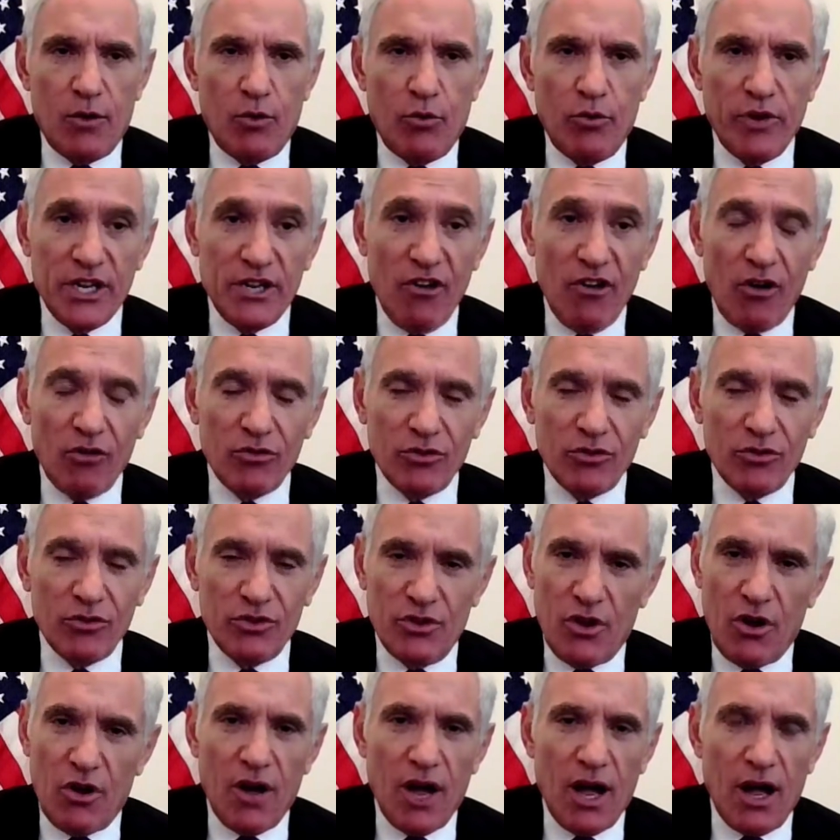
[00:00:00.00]
We don't
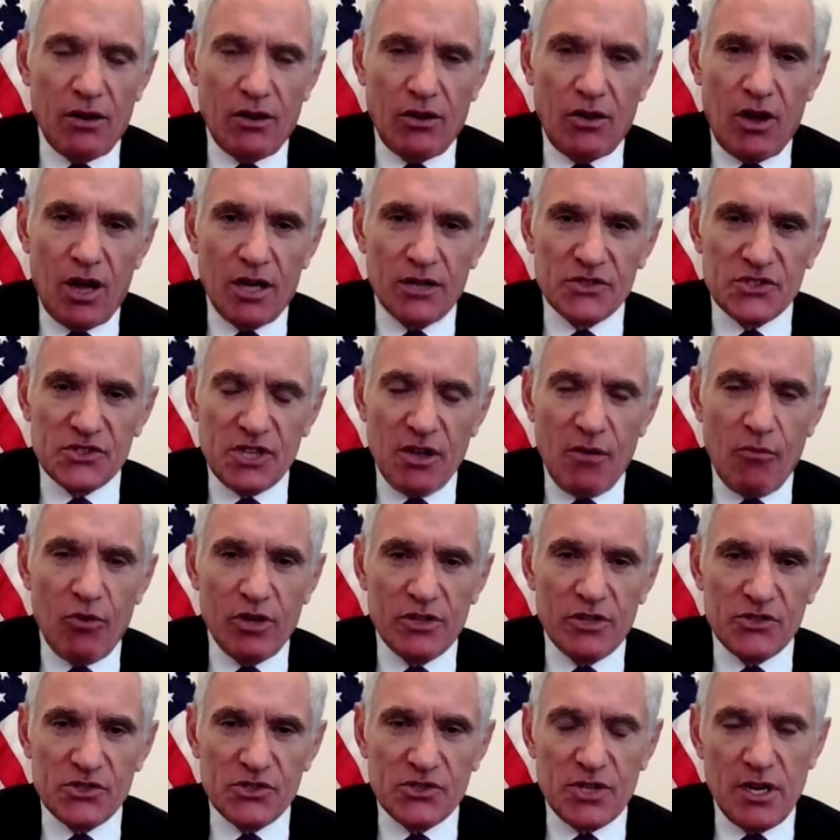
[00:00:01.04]
know how long
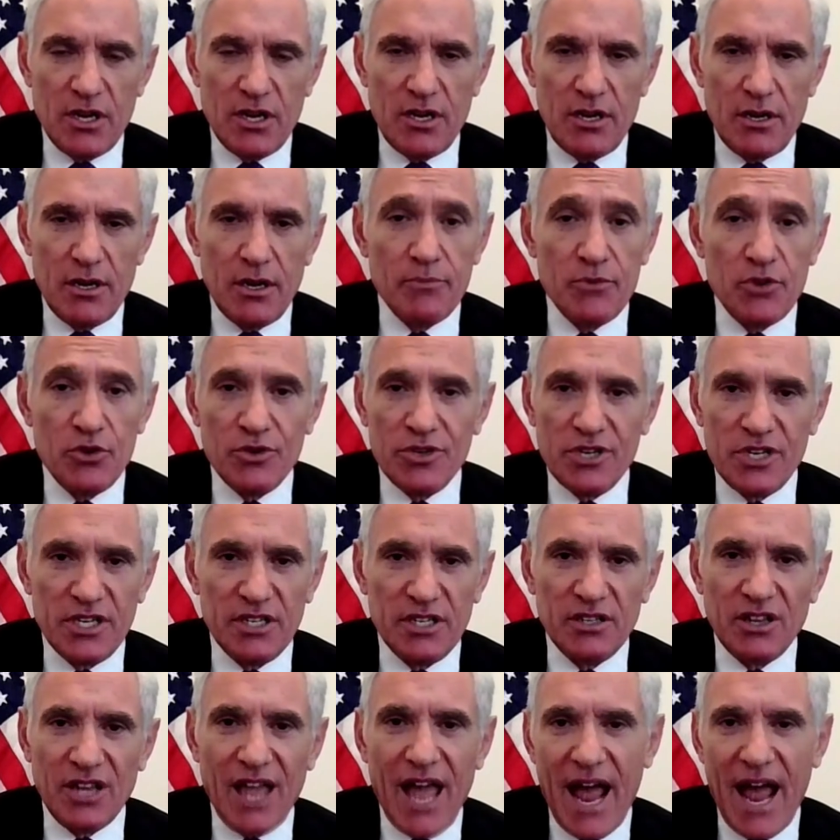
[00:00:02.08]
someone's
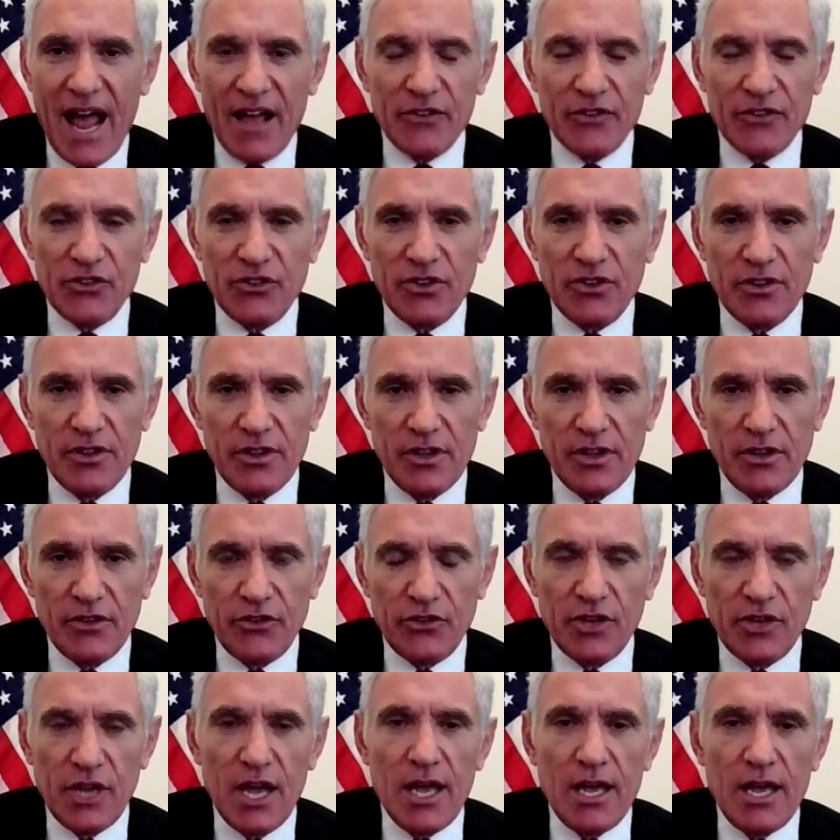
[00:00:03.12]
immunity lasts to
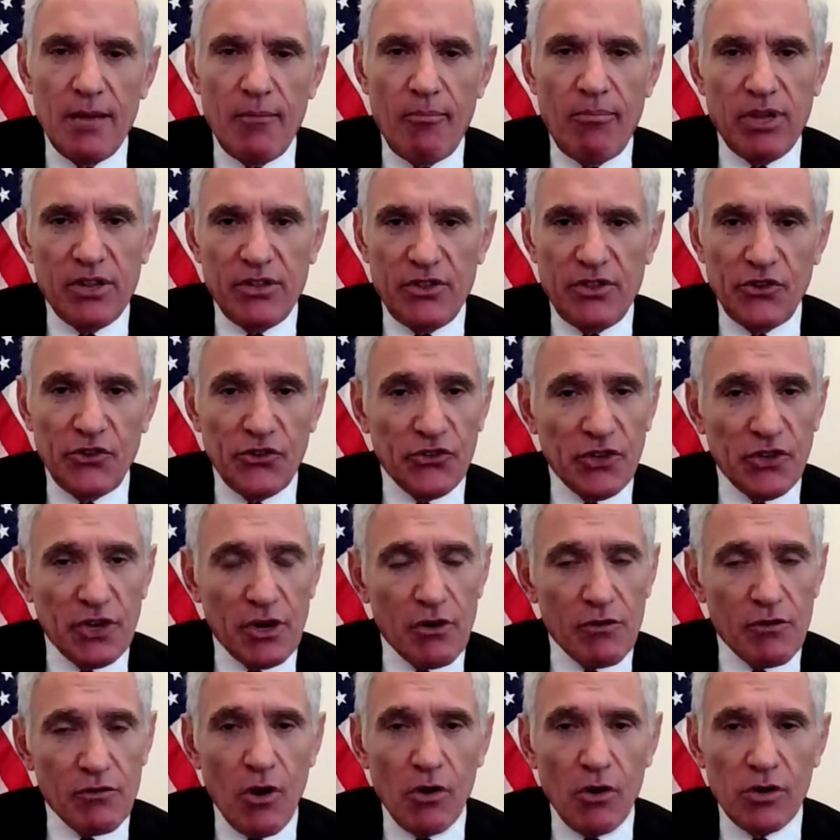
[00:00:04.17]
this, but this is a
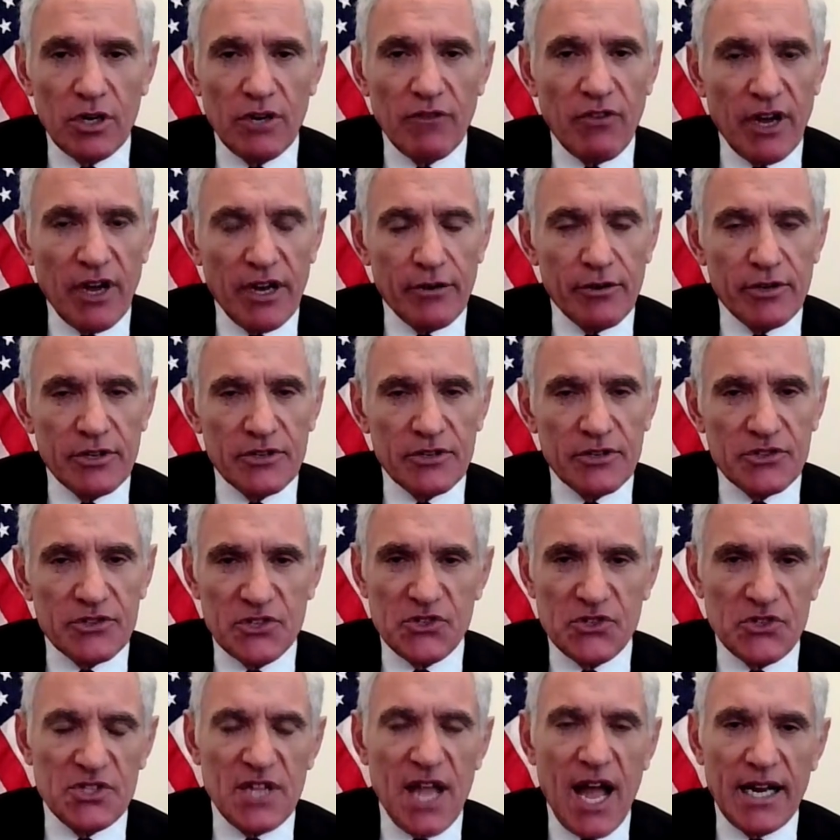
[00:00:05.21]
coronavirus. This
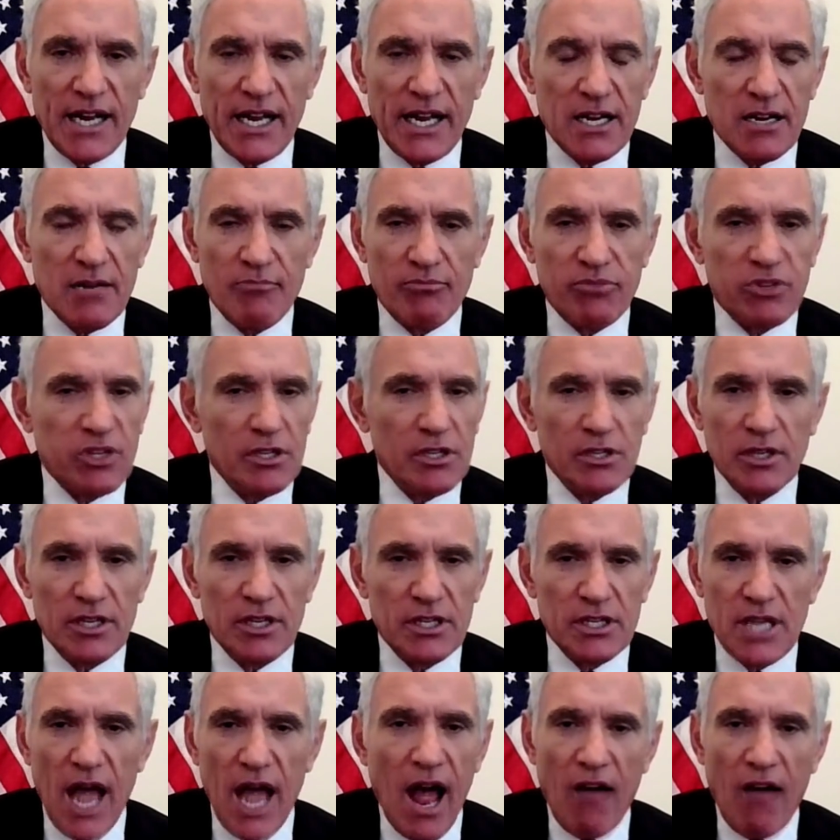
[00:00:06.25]
is not a
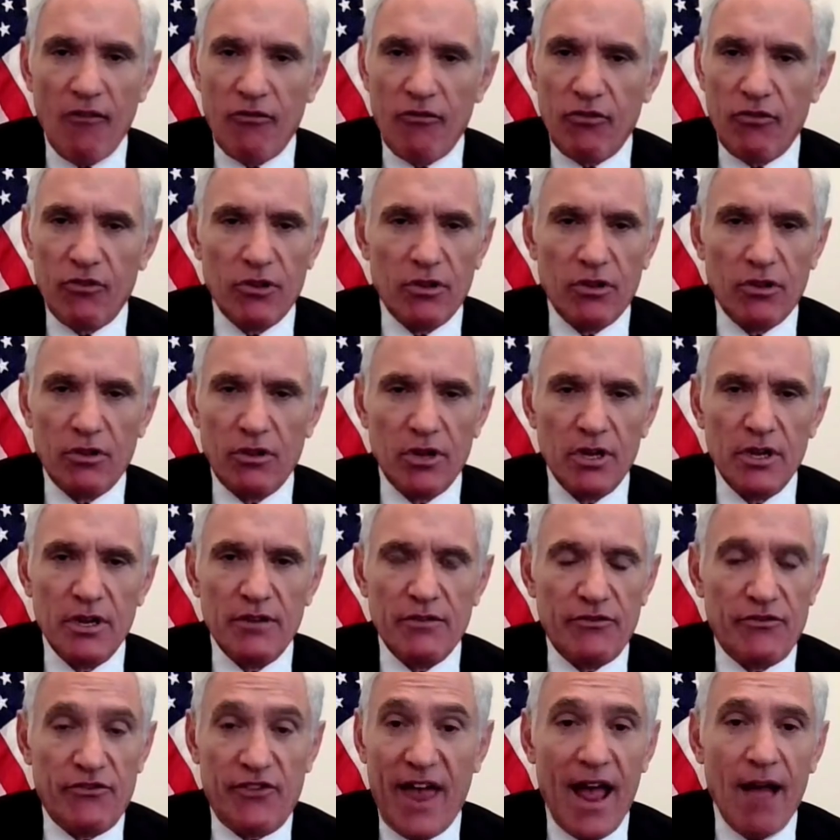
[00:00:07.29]
completely novel
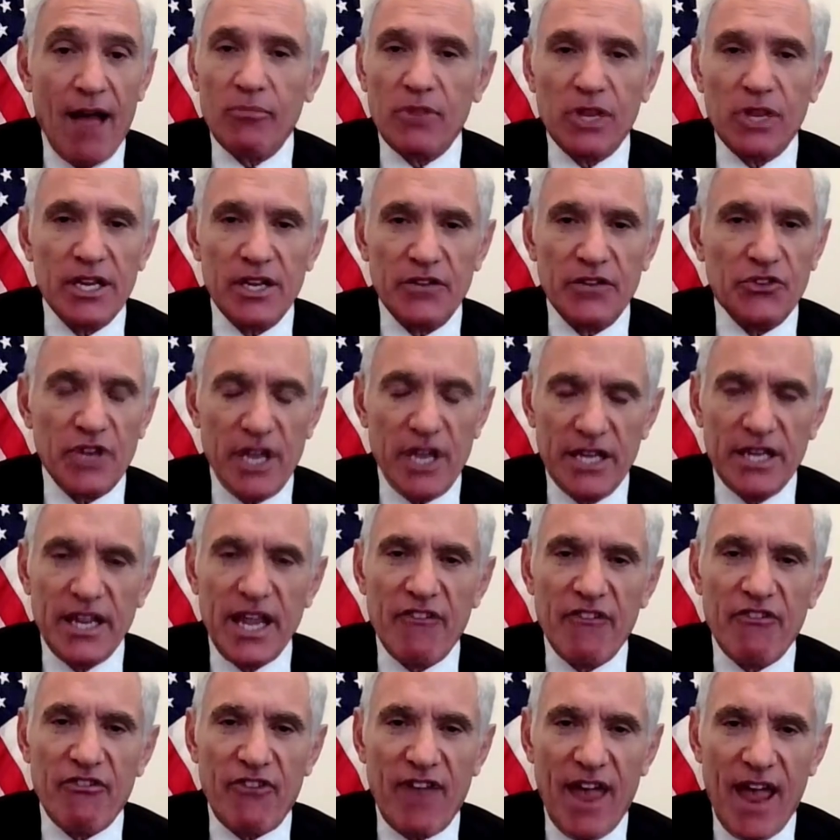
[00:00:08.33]
family. It's
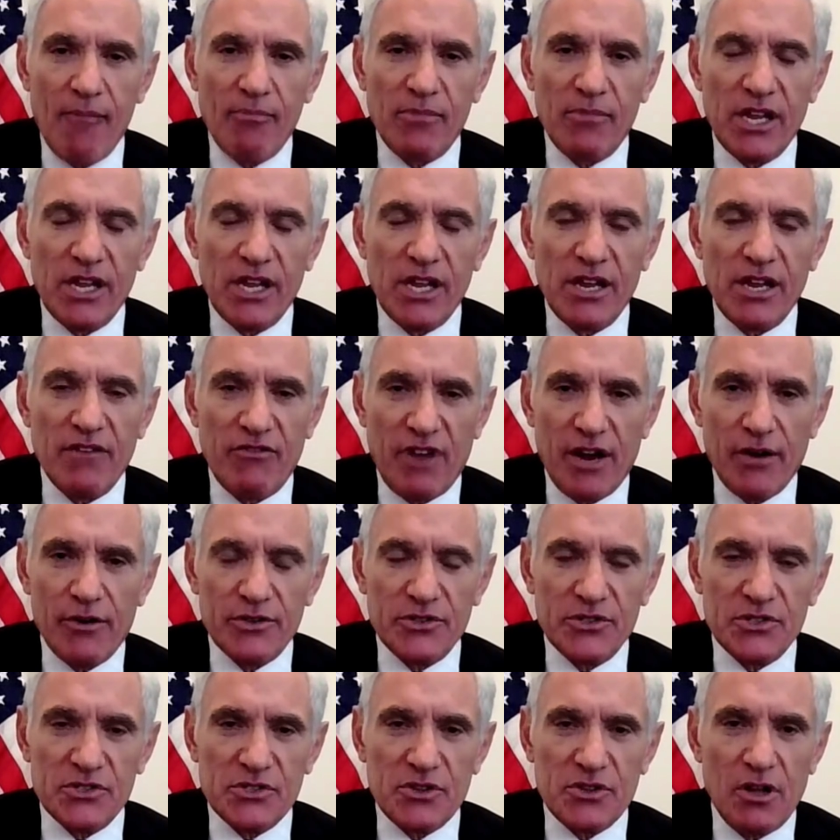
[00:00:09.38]
in a family of
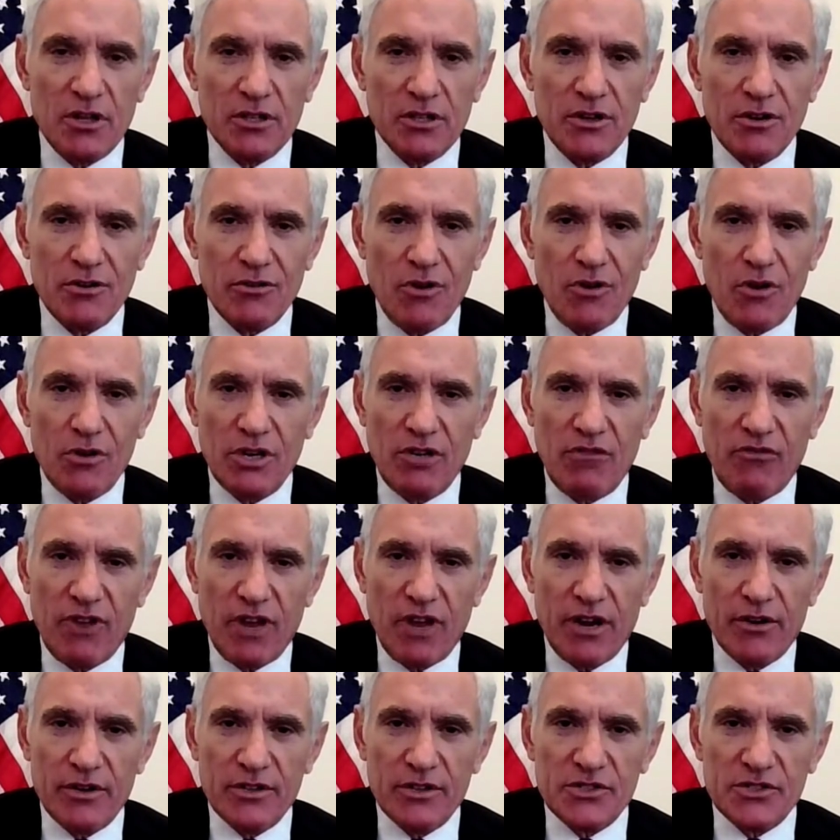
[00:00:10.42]
viruses called
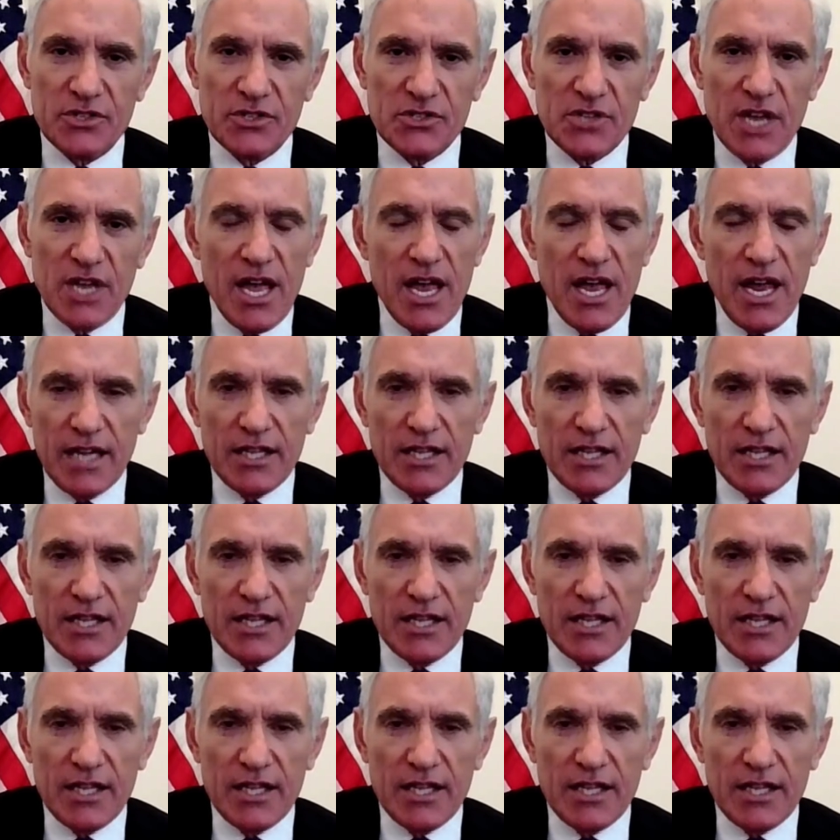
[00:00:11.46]
coronaviruses.